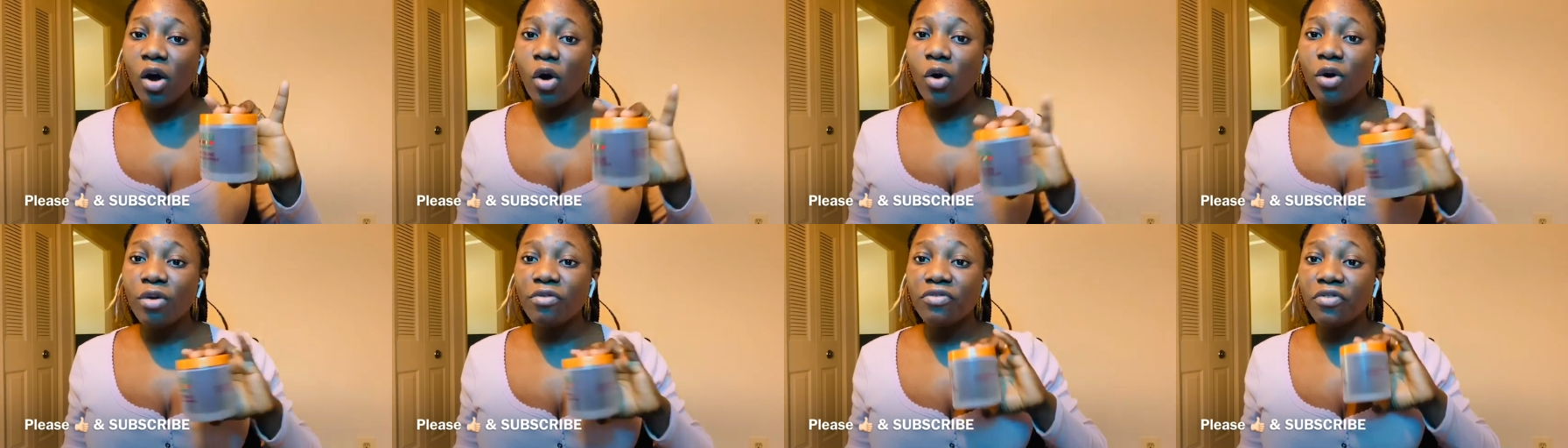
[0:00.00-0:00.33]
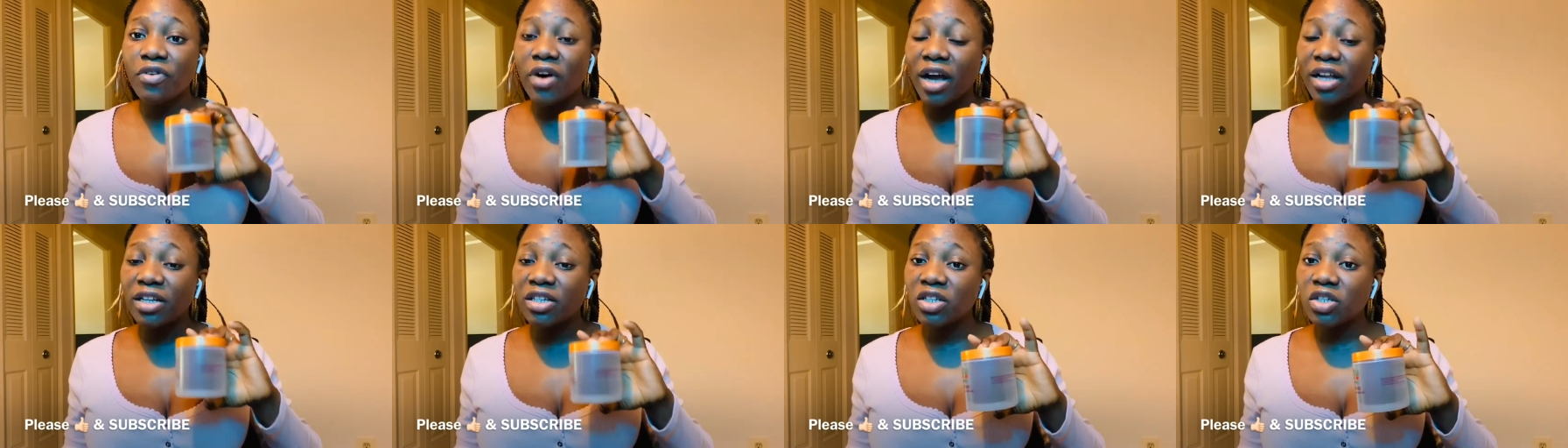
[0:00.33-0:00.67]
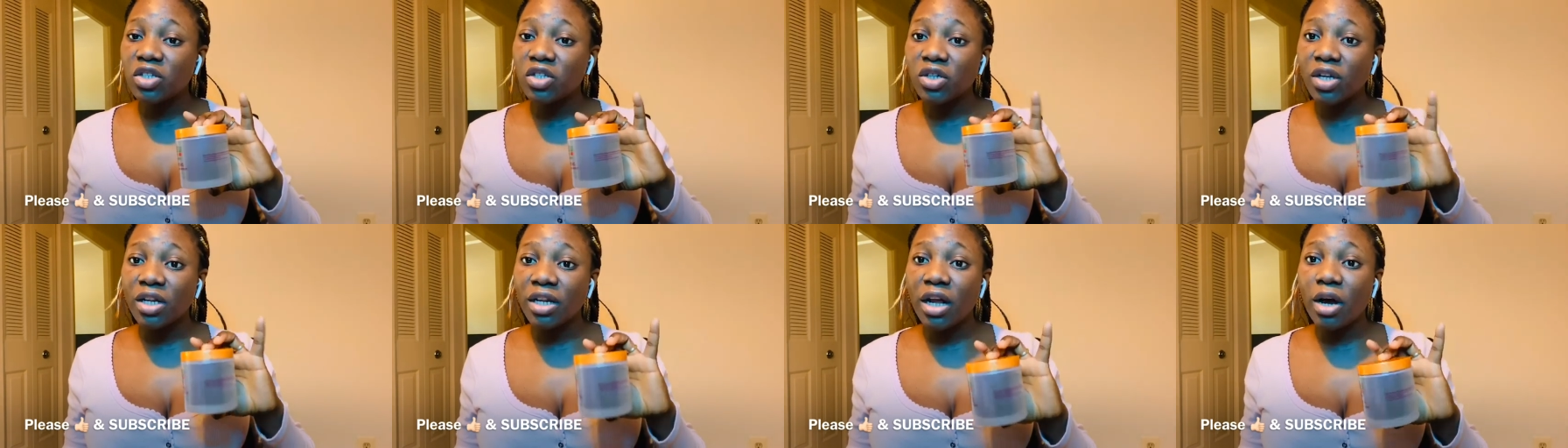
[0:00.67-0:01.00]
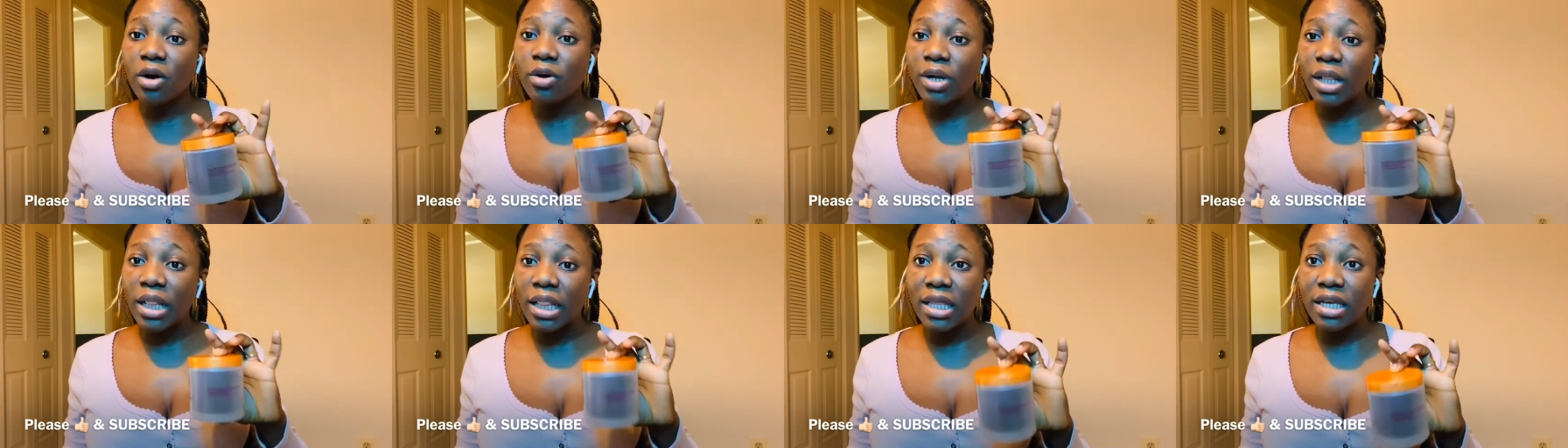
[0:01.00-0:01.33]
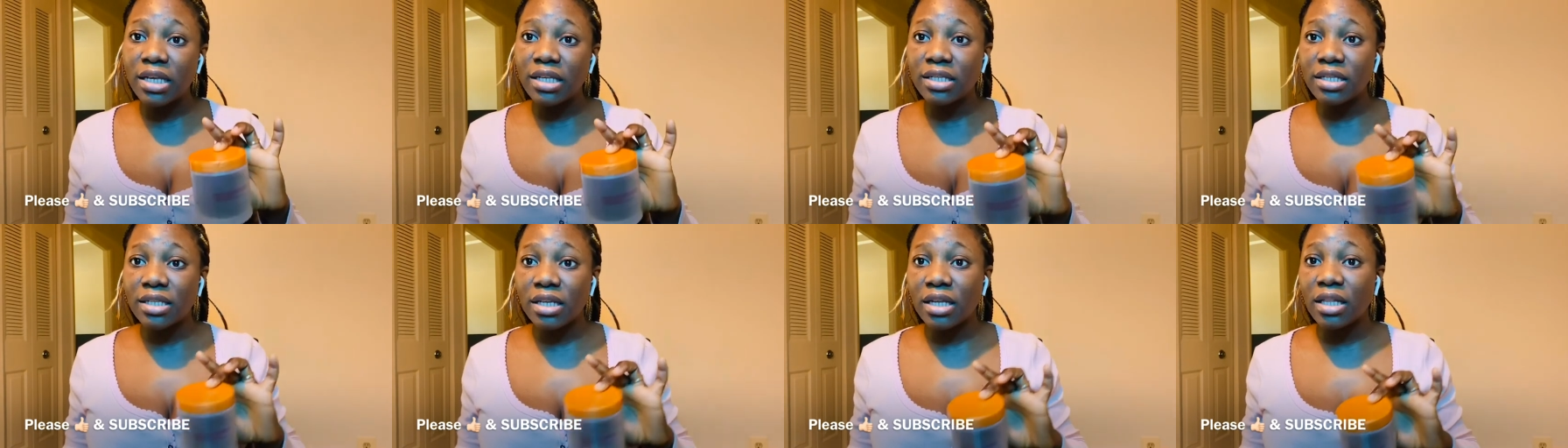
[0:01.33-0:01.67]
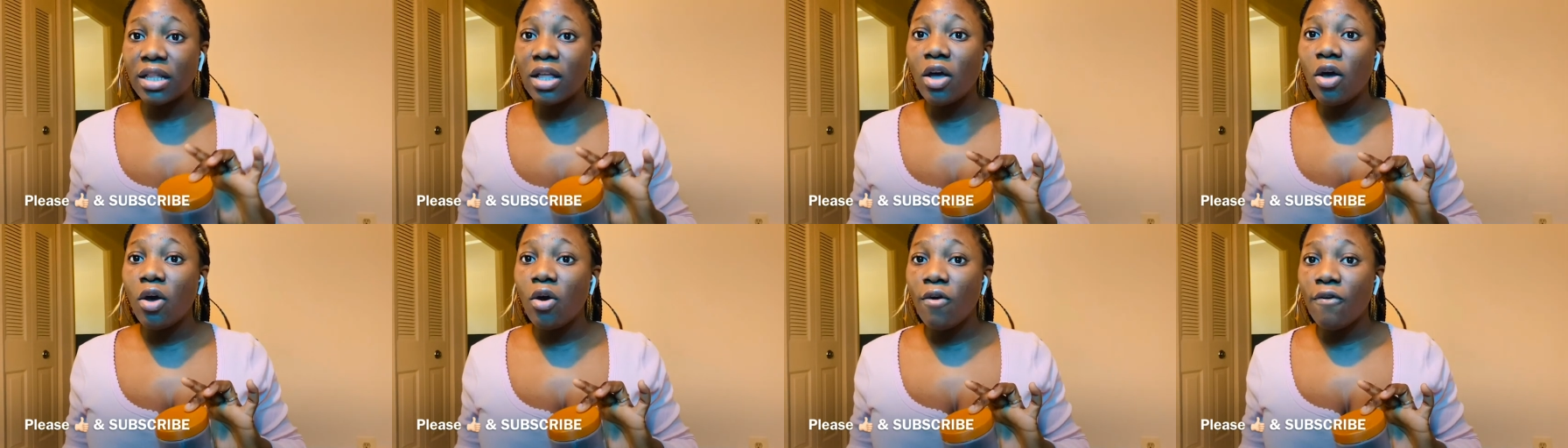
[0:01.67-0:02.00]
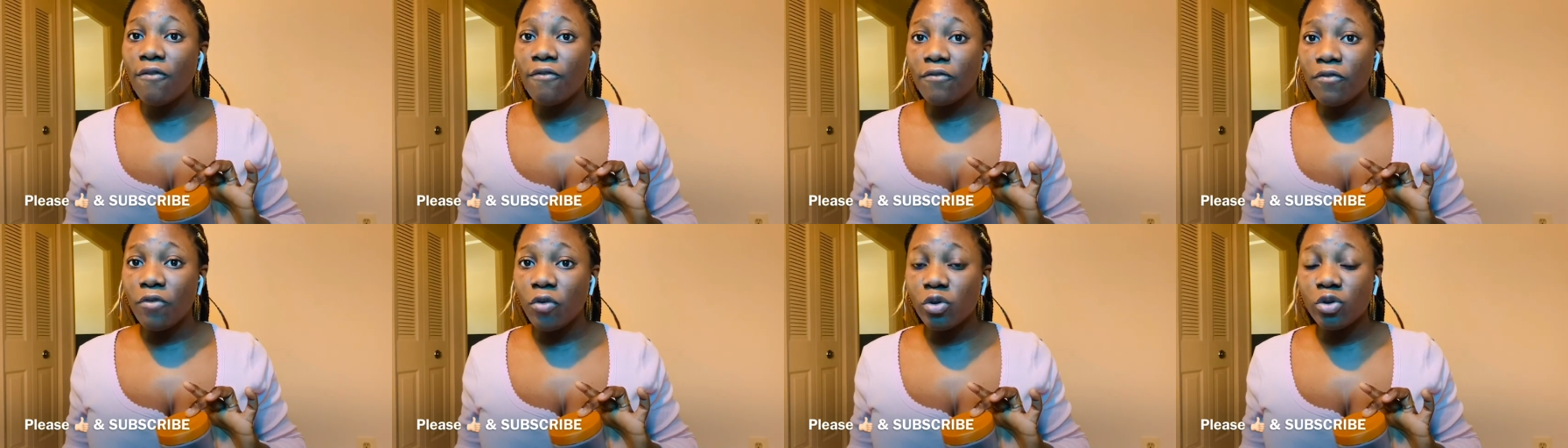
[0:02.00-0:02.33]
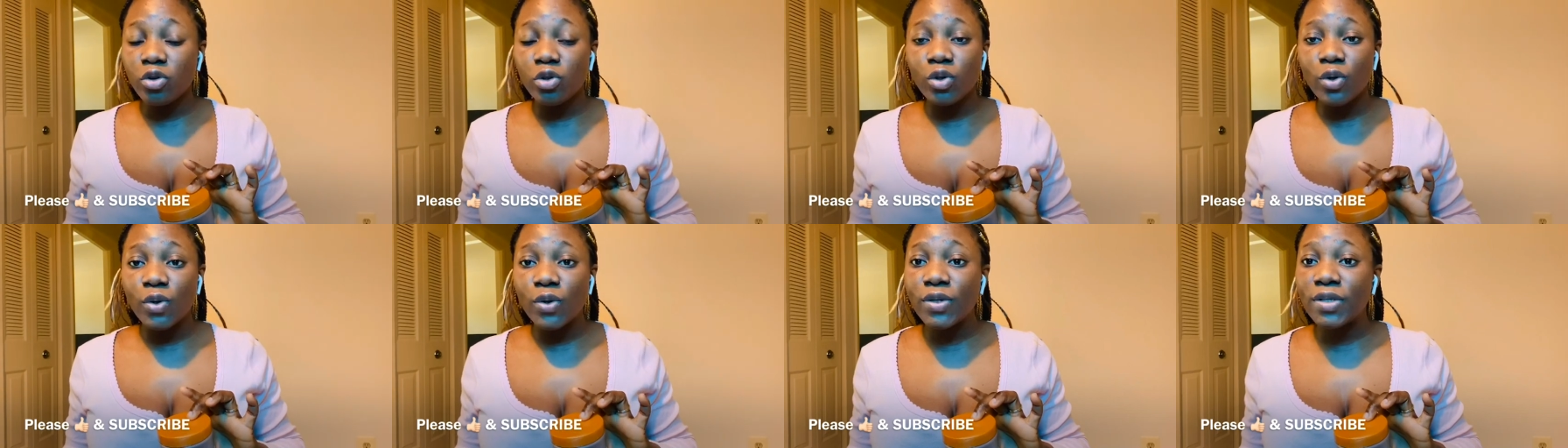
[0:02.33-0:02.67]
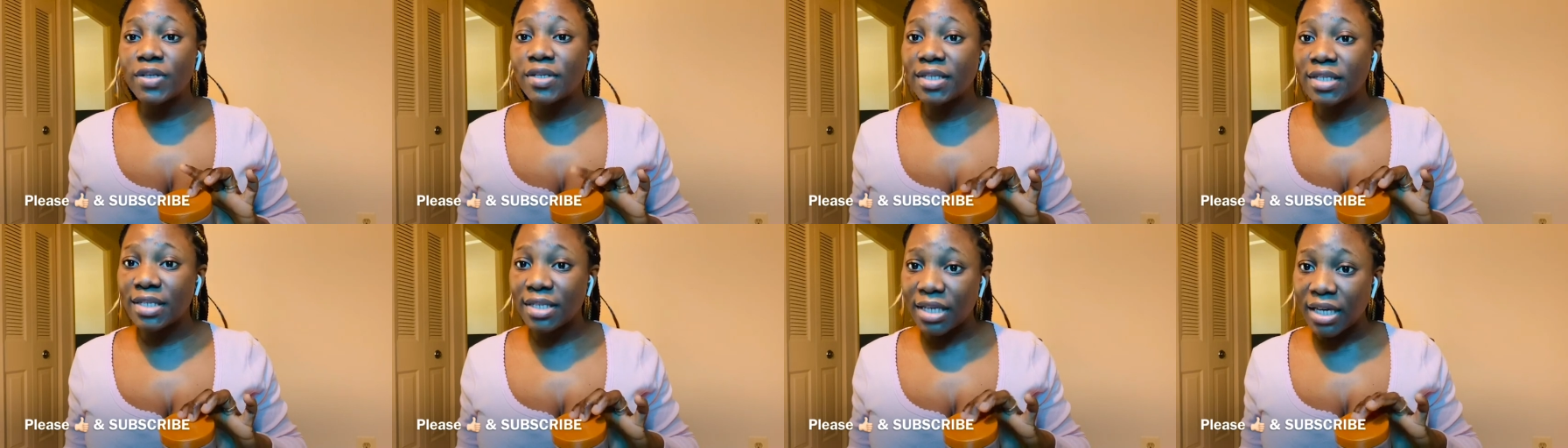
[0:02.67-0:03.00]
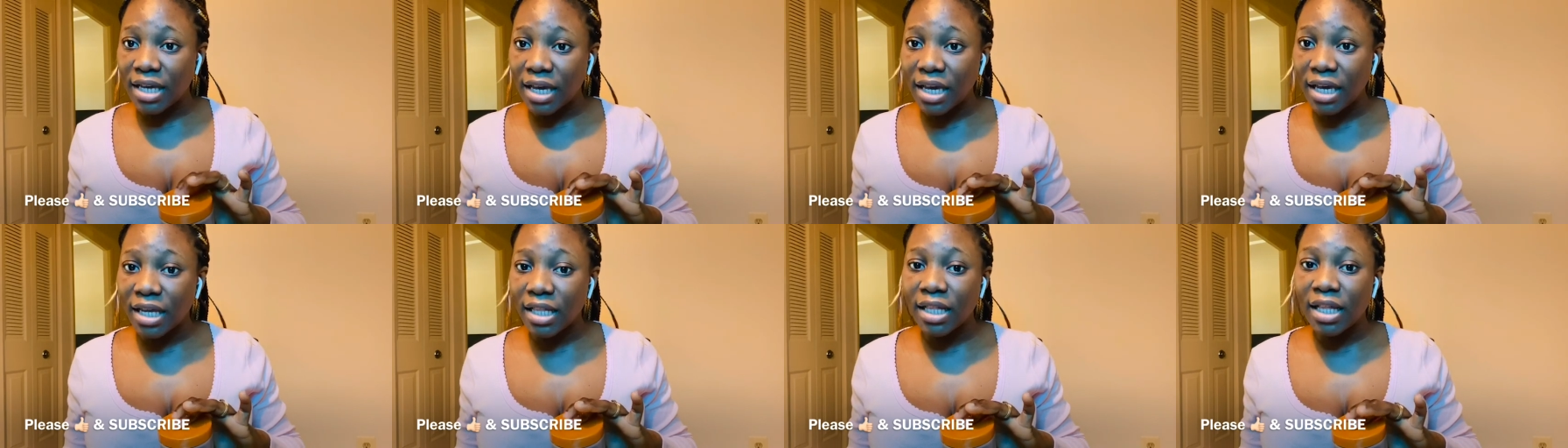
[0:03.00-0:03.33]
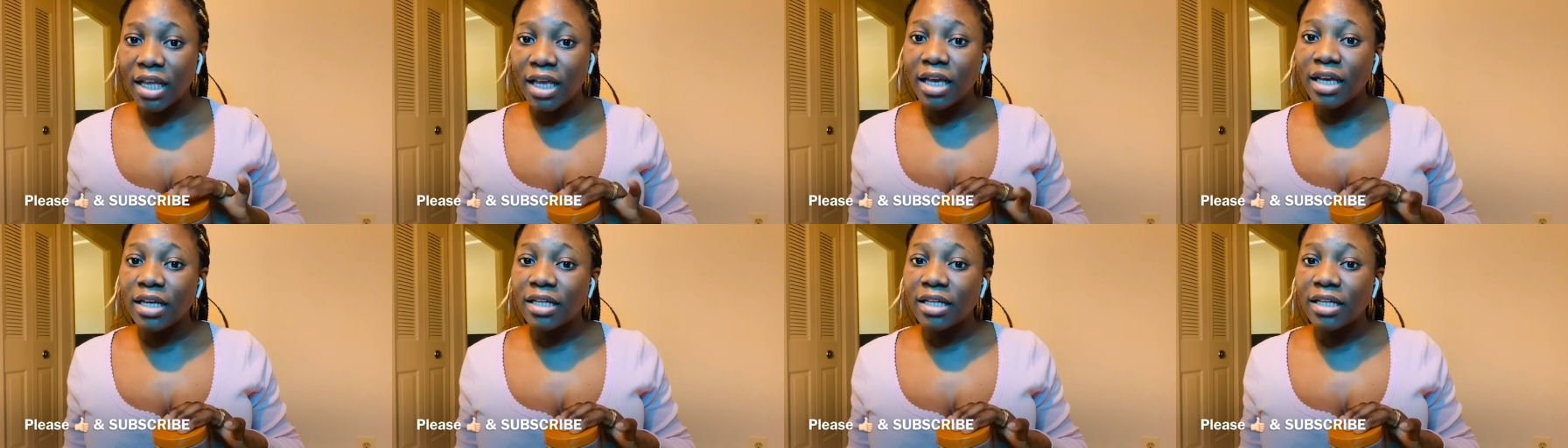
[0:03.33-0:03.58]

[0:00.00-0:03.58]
oil for additional cleansing for your skin.